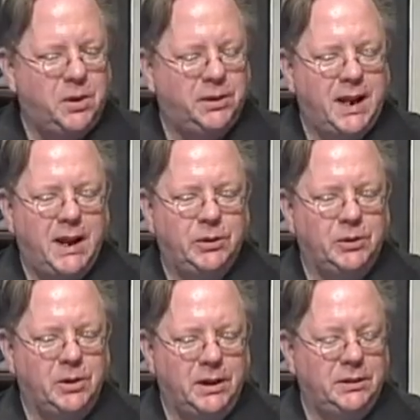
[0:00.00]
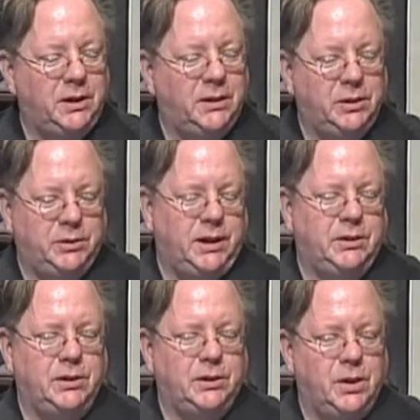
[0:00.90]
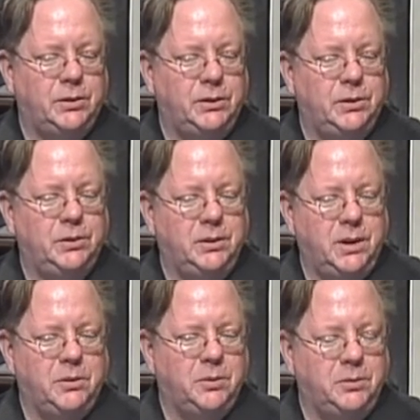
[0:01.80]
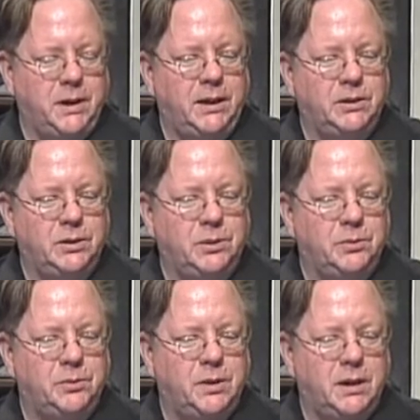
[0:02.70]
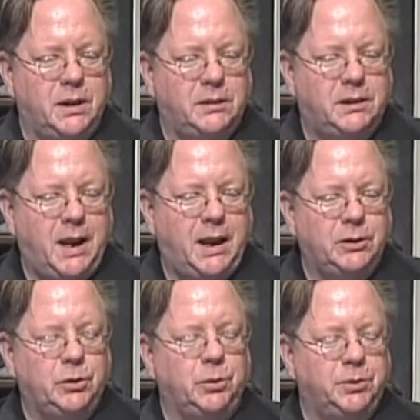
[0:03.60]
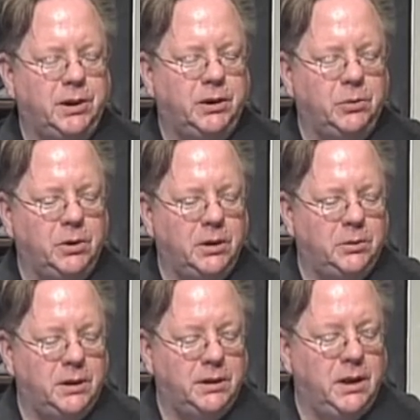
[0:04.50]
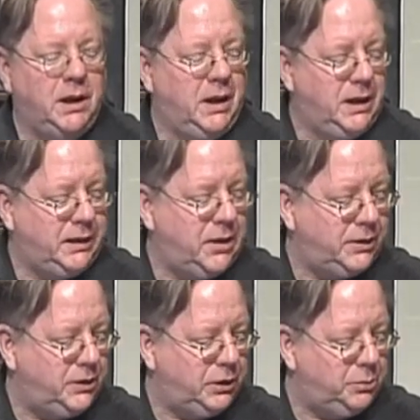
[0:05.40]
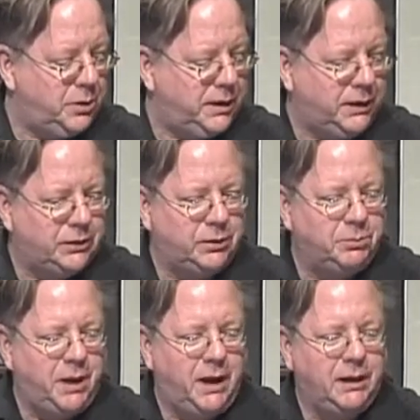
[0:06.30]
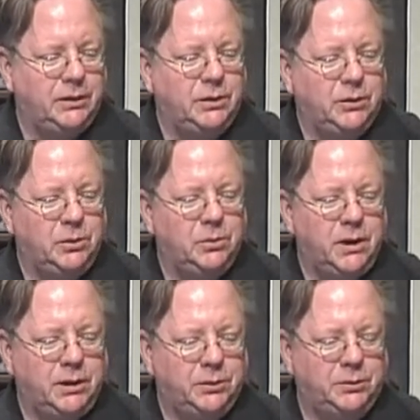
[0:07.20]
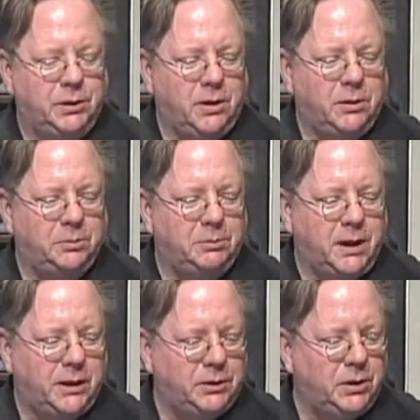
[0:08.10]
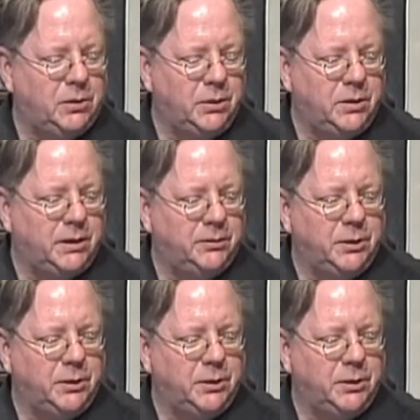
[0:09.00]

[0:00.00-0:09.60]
natural, and you teach adults too. You have a range of age groups that you work with. Now I know you brought in some paintings. Did you want to start by showing one of the